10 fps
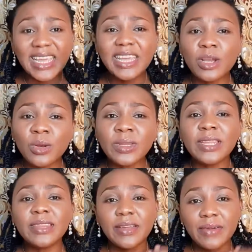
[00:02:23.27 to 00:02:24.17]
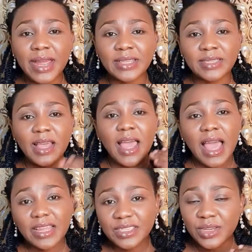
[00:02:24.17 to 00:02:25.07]
Including the right
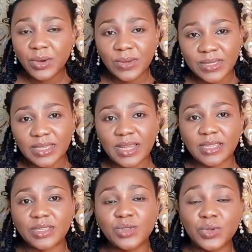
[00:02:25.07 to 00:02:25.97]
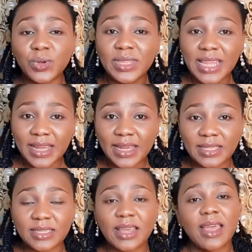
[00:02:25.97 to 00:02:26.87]
antioxidants to your diet